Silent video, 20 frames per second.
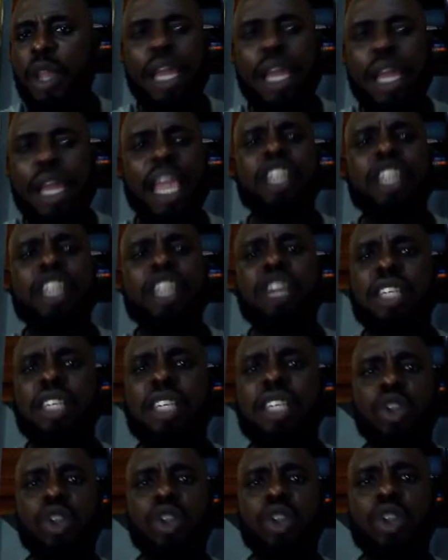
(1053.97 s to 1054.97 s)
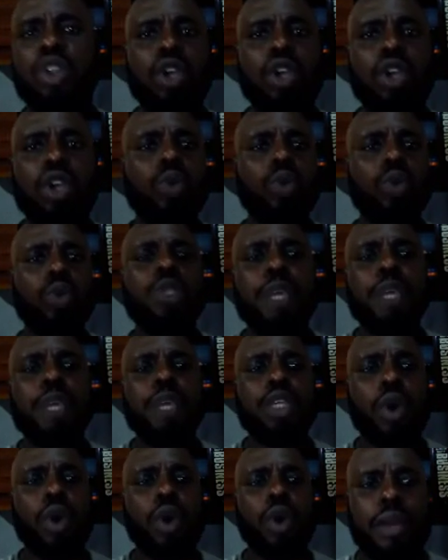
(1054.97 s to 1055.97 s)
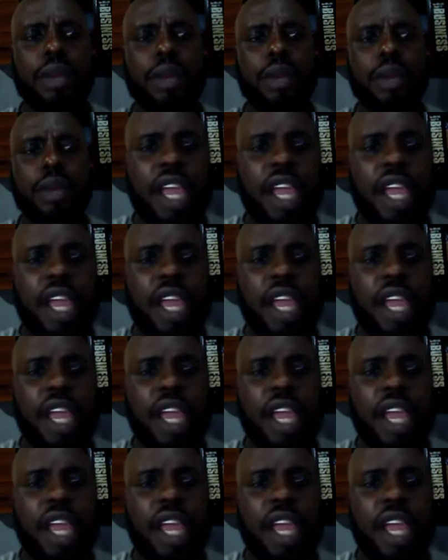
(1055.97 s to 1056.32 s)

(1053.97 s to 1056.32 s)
make any transaction with Bitcoin.